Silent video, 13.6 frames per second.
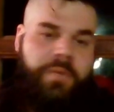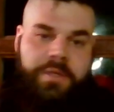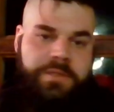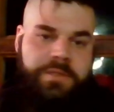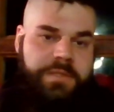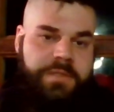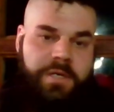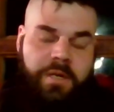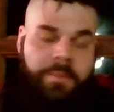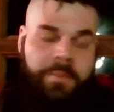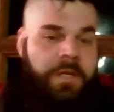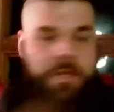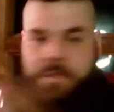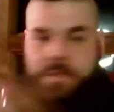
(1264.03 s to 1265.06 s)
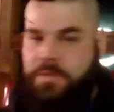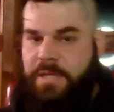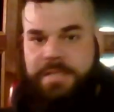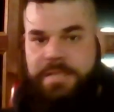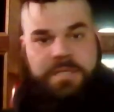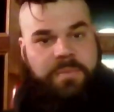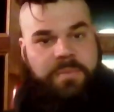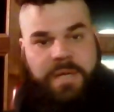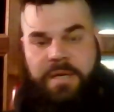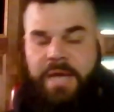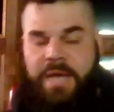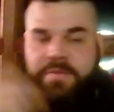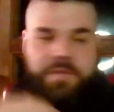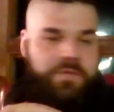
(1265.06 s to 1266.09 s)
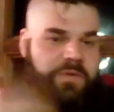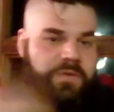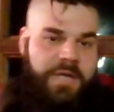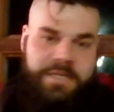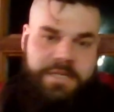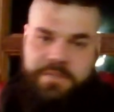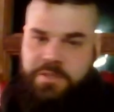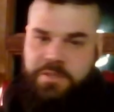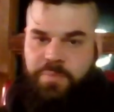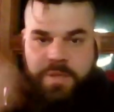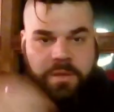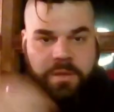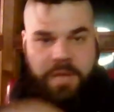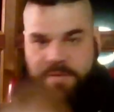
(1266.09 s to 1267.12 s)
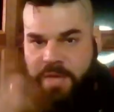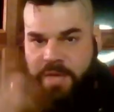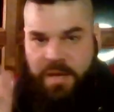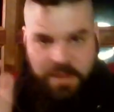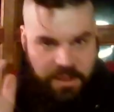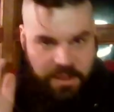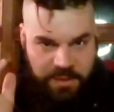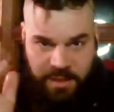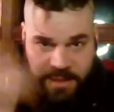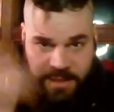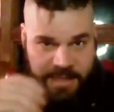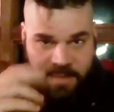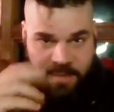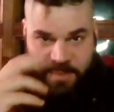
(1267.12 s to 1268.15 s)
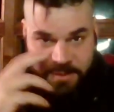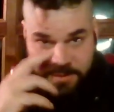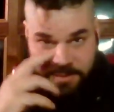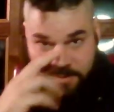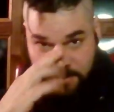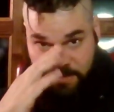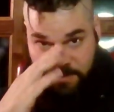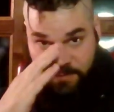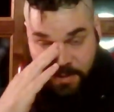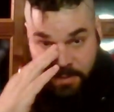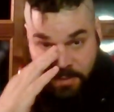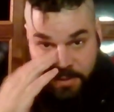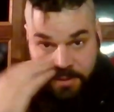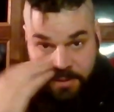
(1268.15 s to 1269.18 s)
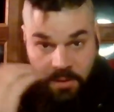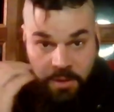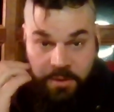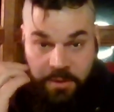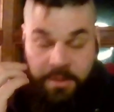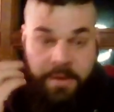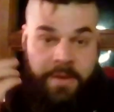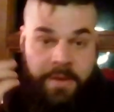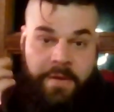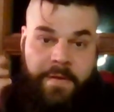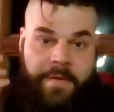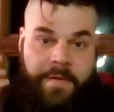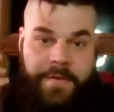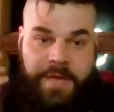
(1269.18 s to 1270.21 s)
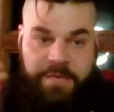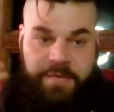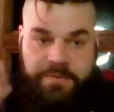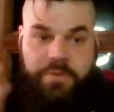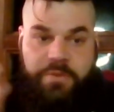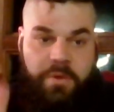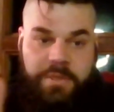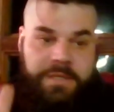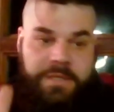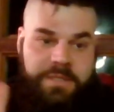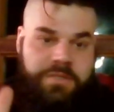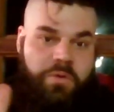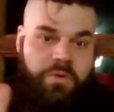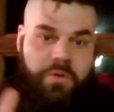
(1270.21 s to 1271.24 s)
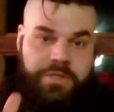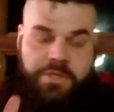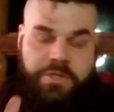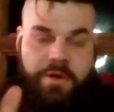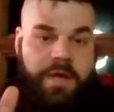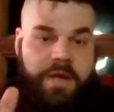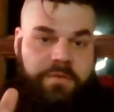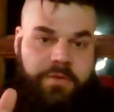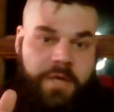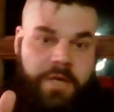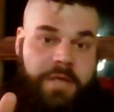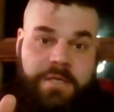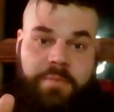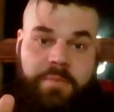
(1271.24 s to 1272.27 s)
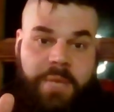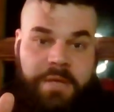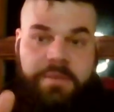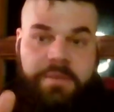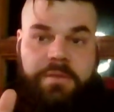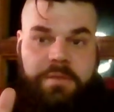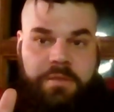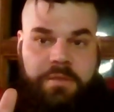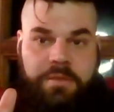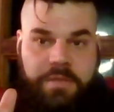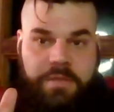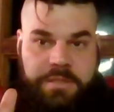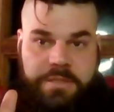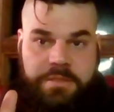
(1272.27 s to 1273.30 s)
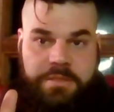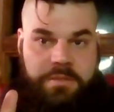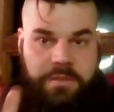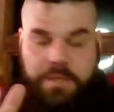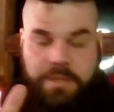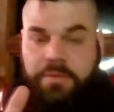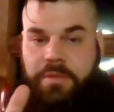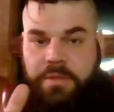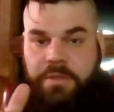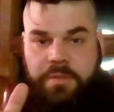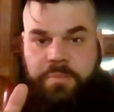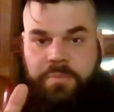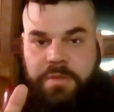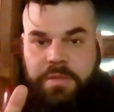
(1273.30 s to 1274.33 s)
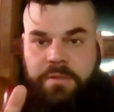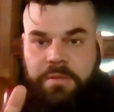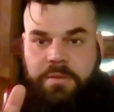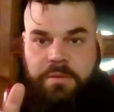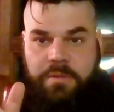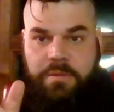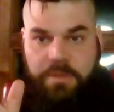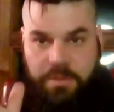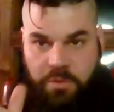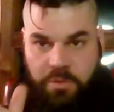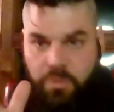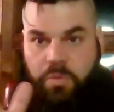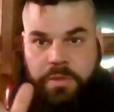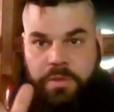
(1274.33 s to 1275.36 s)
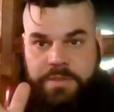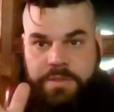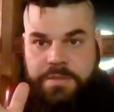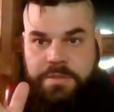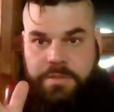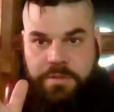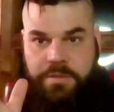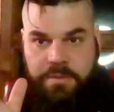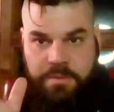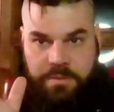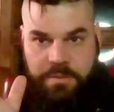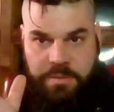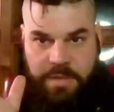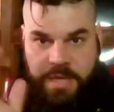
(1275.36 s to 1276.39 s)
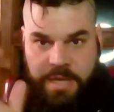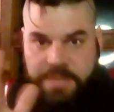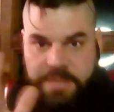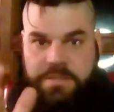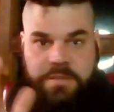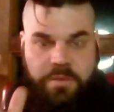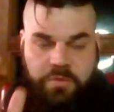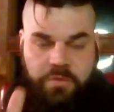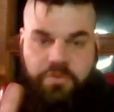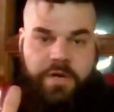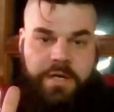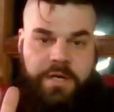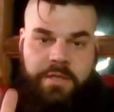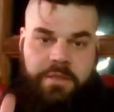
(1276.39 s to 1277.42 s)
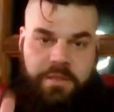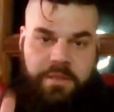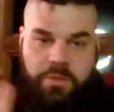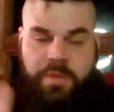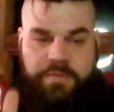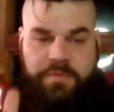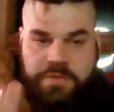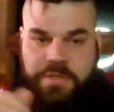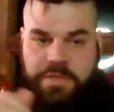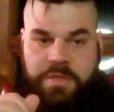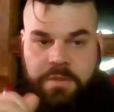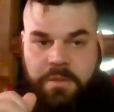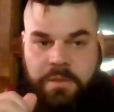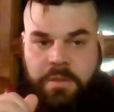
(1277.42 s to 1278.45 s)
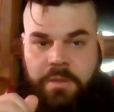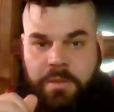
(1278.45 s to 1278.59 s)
a button and set it up. So that's it, man. I've given you guys the spiel. I've gone on and on. I can't make this video any longer. If you don't get this course, you're out of your goddamn mind. This is literally going to be the coolest SEO training that you have seen,